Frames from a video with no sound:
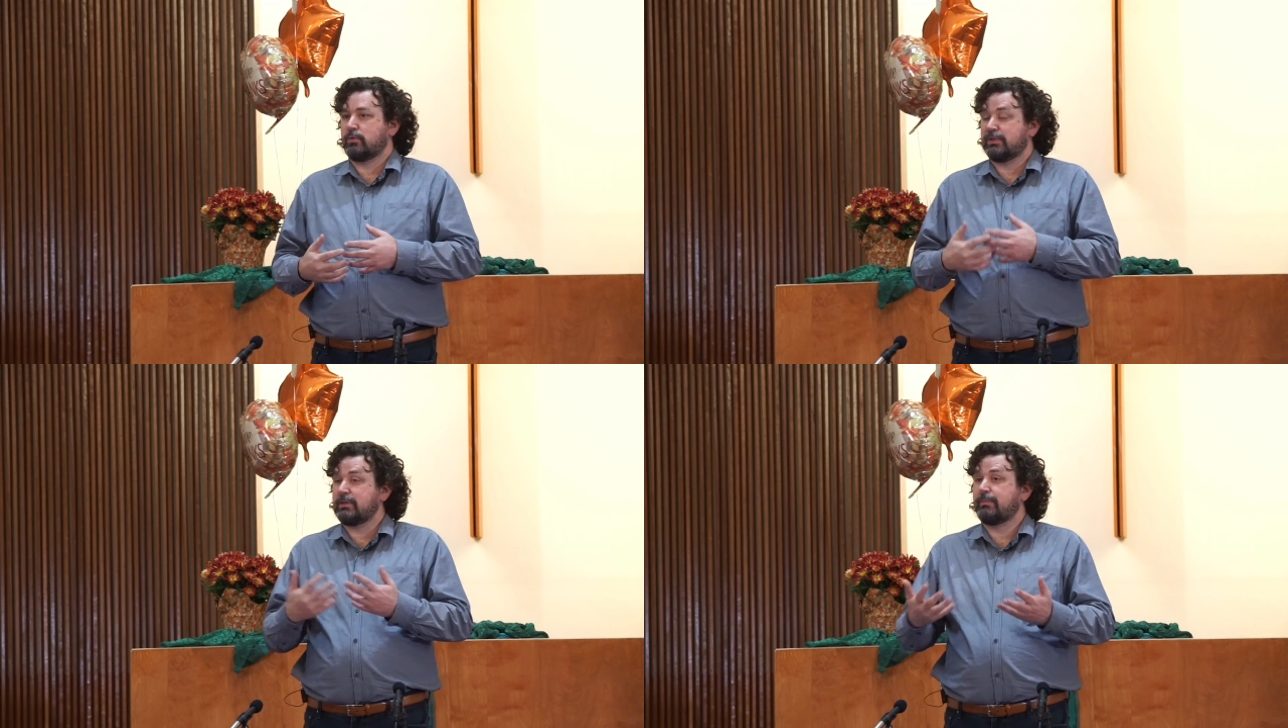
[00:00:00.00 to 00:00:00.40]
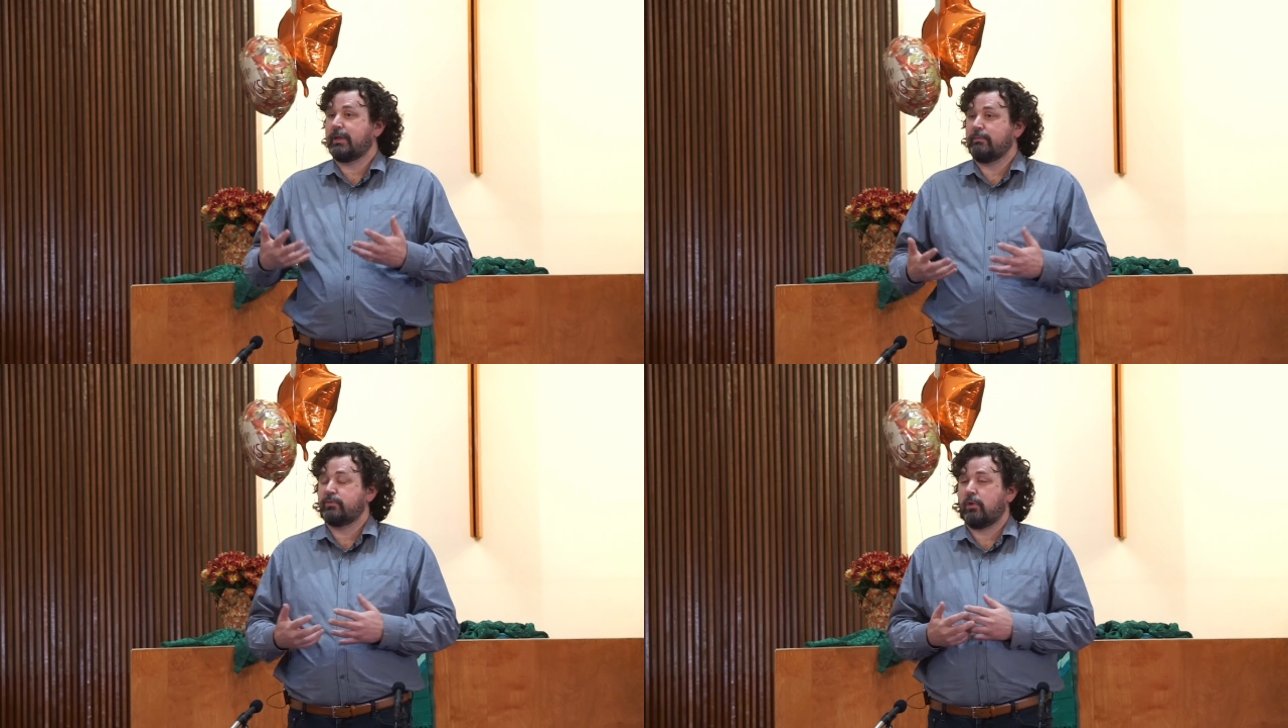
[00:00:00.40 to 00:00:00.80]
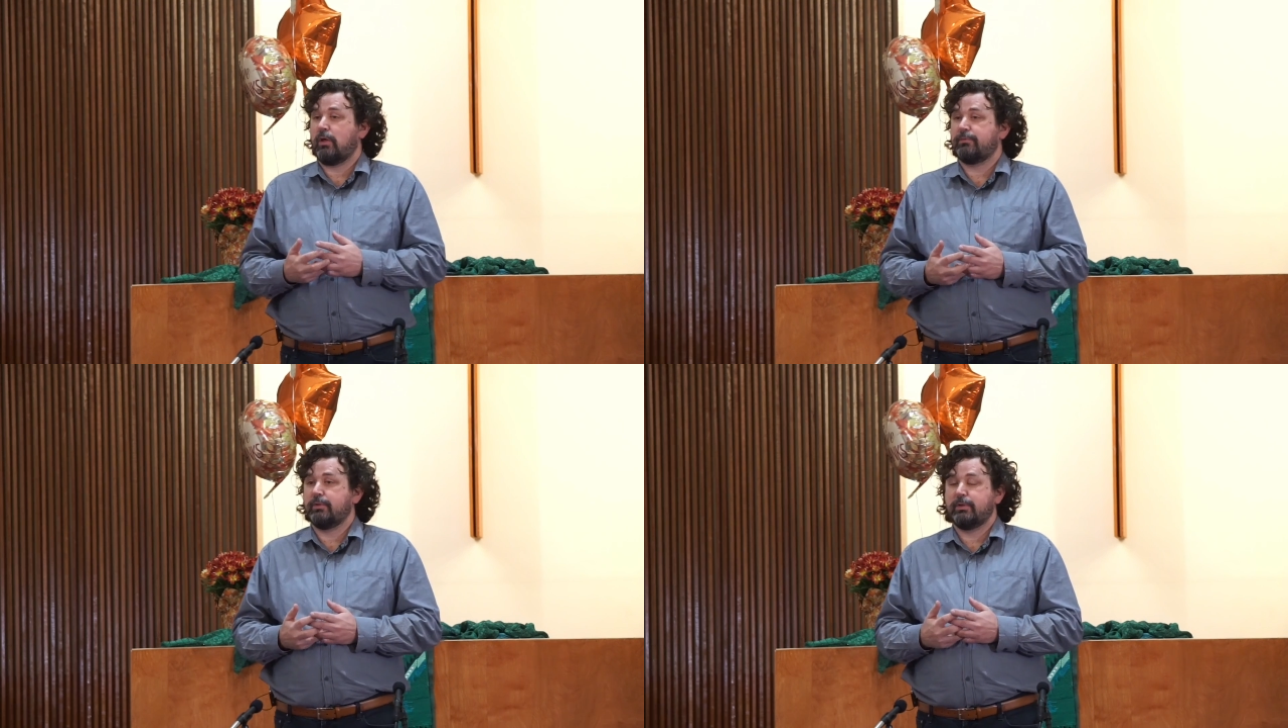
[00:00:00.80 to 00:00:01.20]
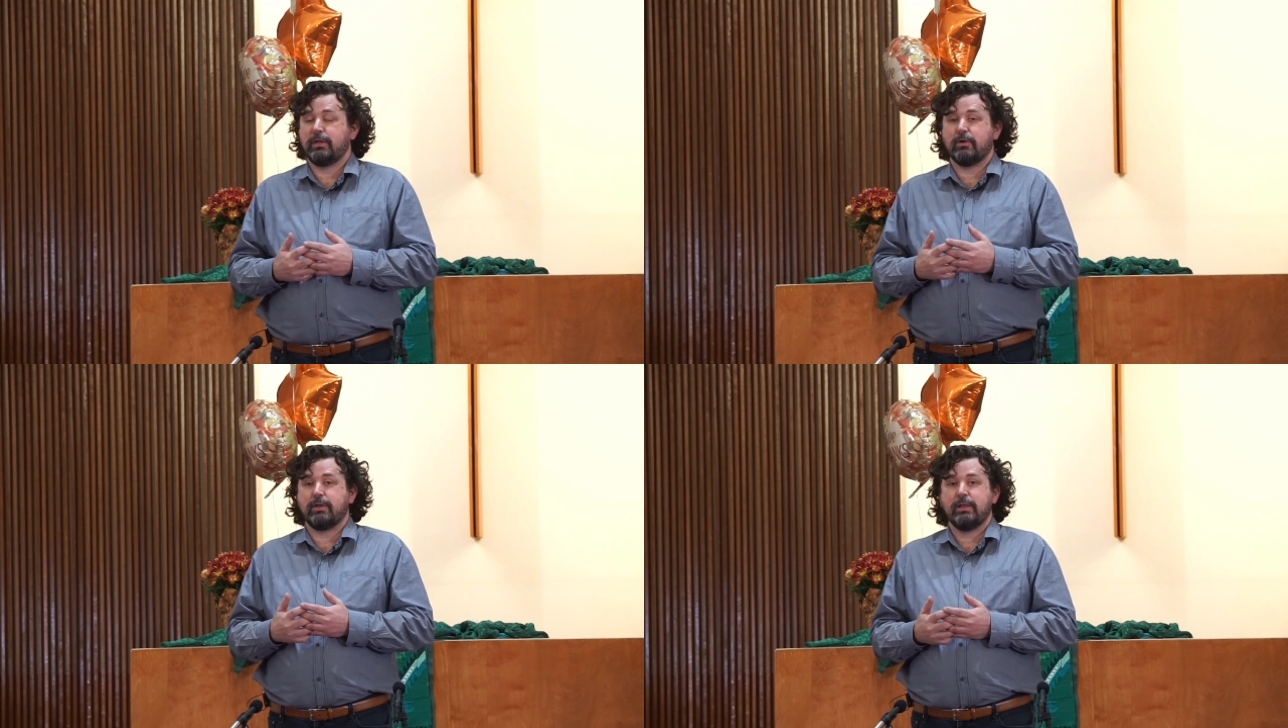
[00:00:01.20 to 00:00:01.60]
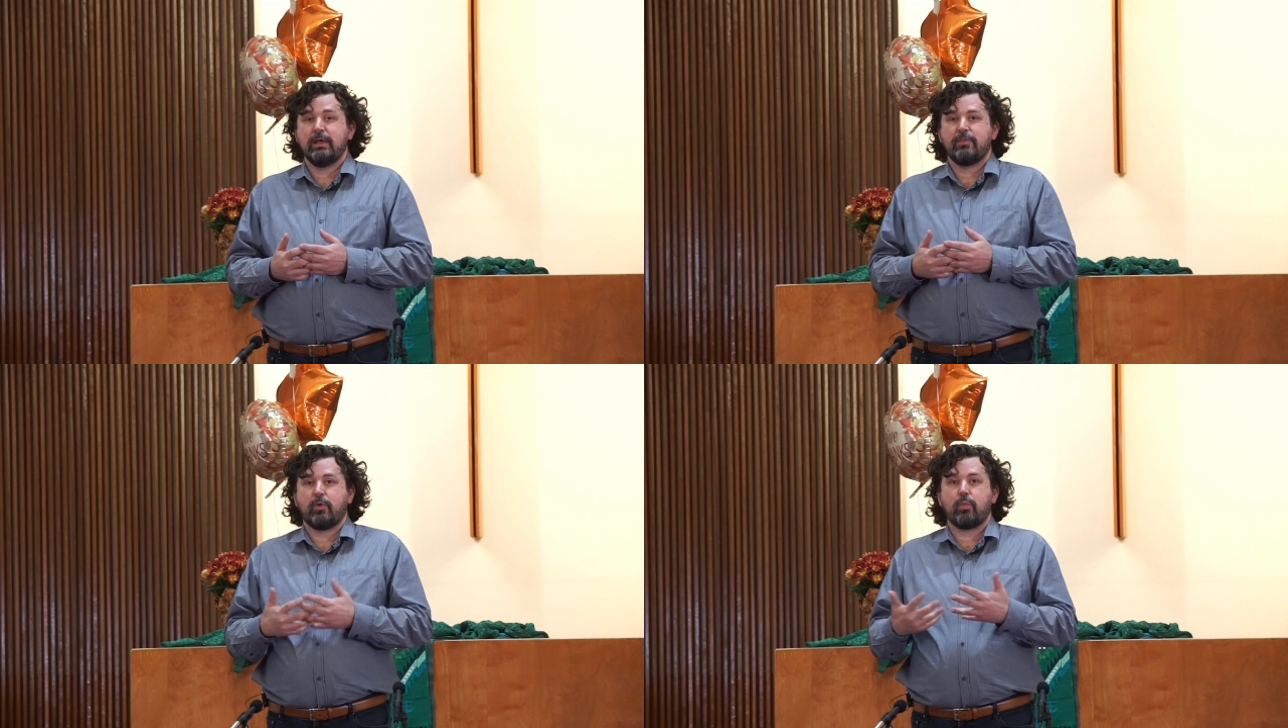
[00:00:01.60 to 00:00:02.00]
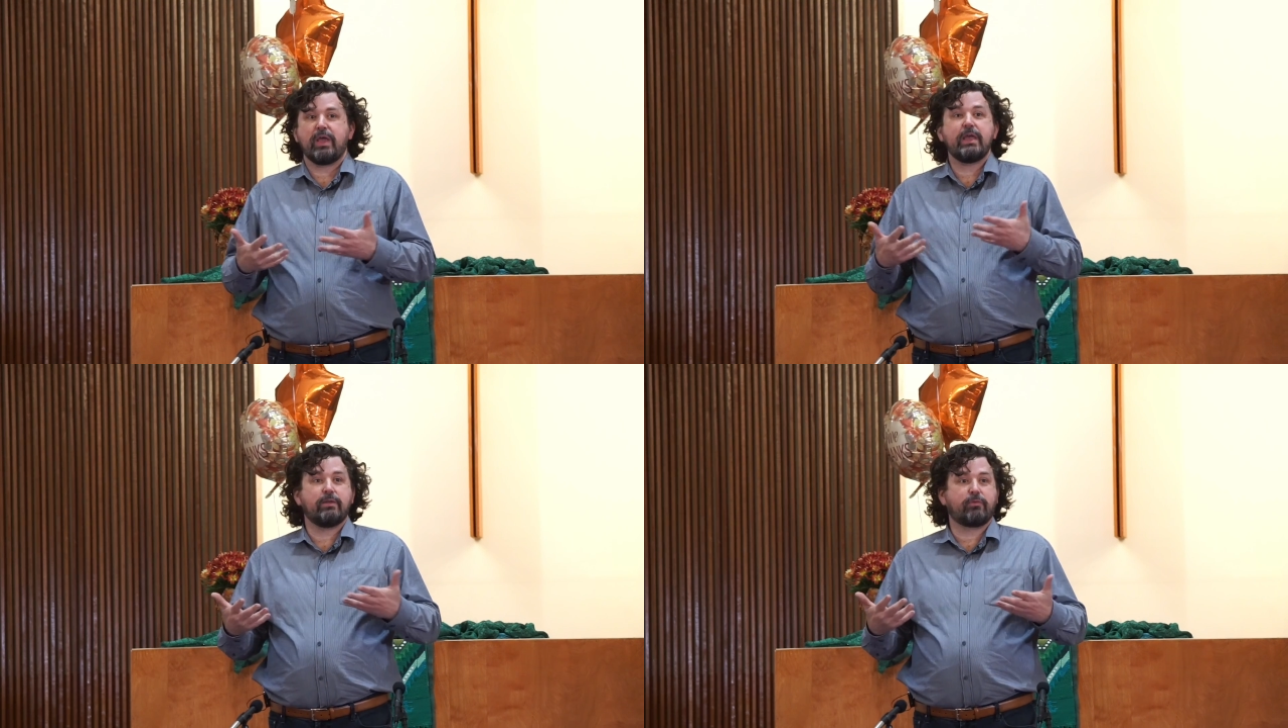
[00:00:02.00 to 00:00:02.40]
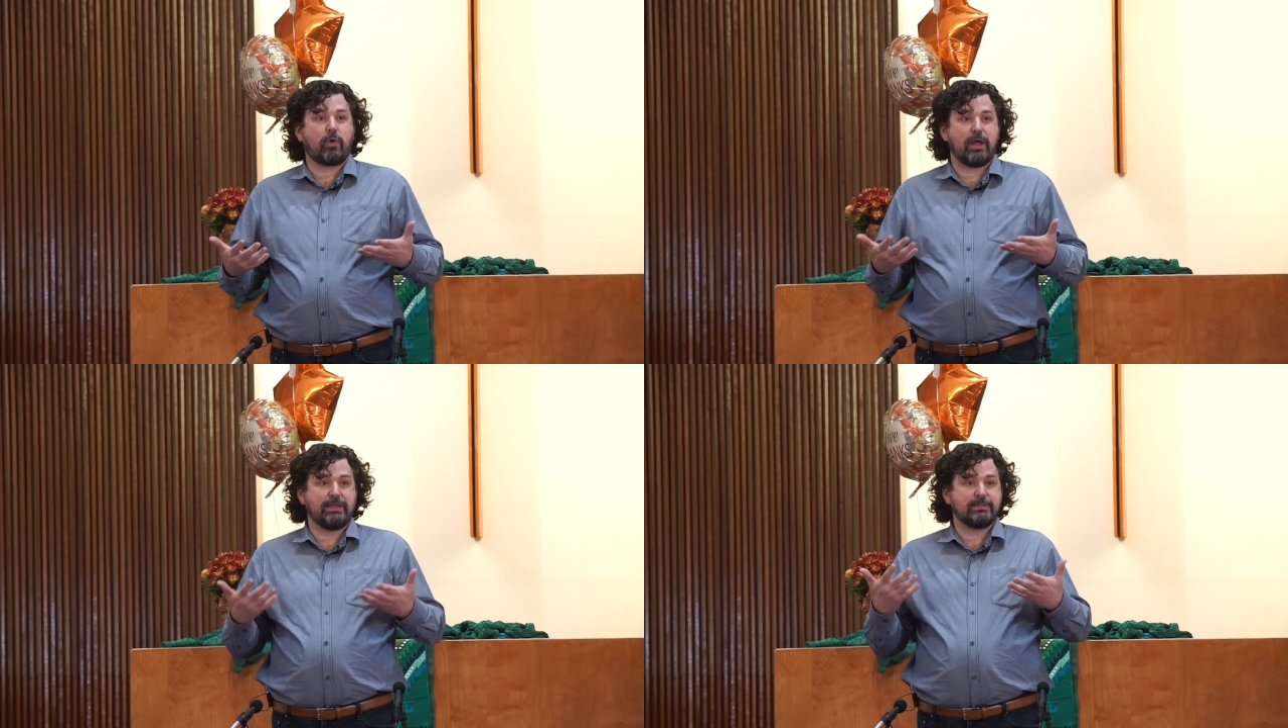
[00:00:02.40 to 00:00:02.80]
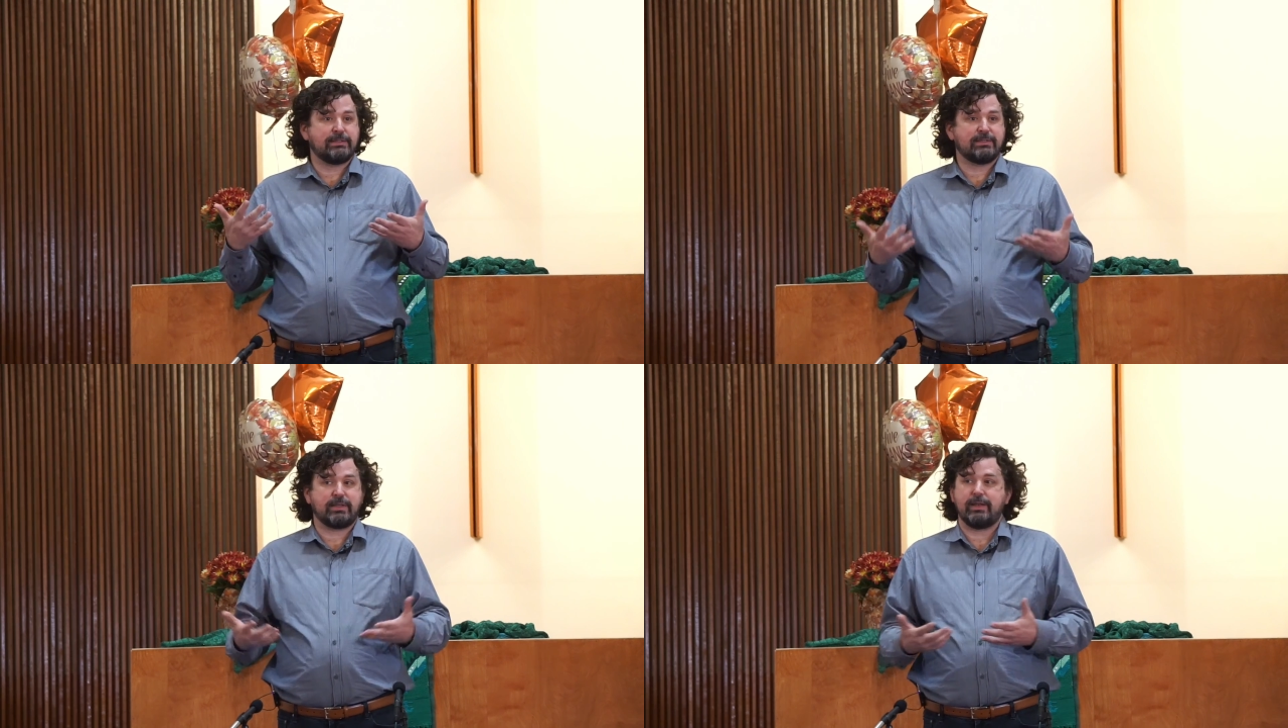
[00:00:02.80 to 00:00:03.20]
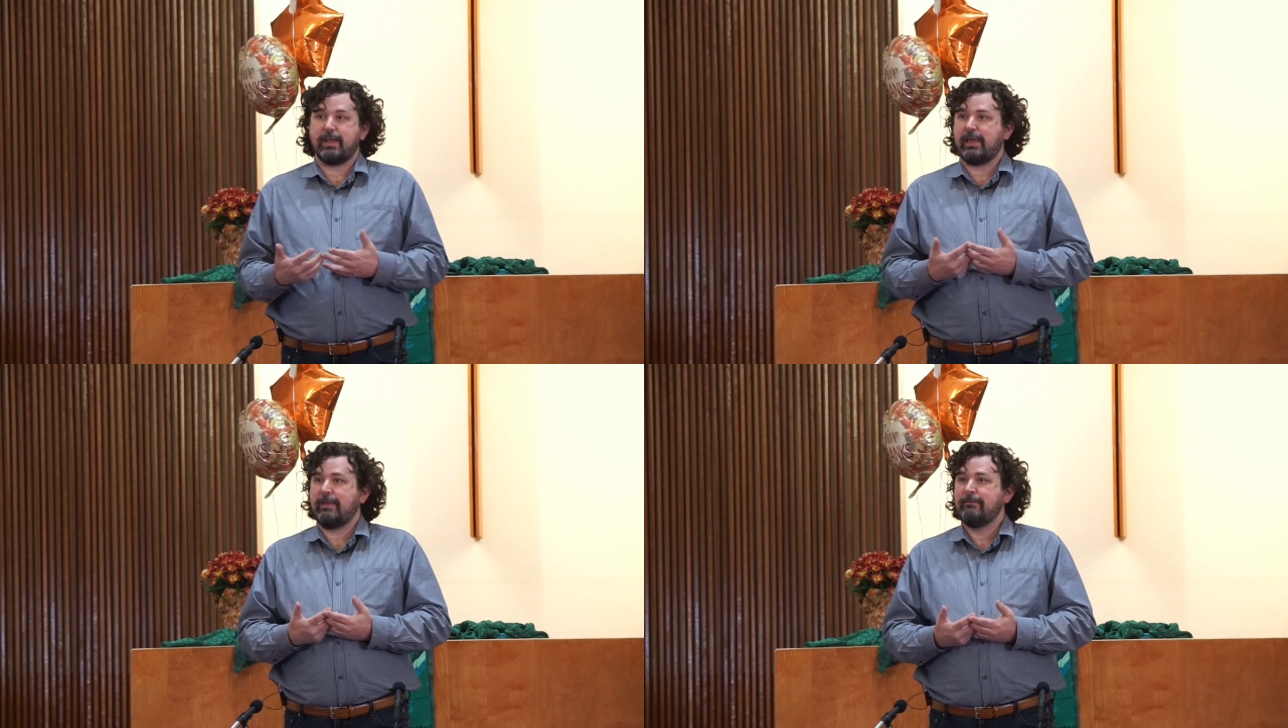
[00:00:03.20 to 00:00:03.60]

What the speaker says: or sometimes we'll often hear it the Reign of Christ Sunday.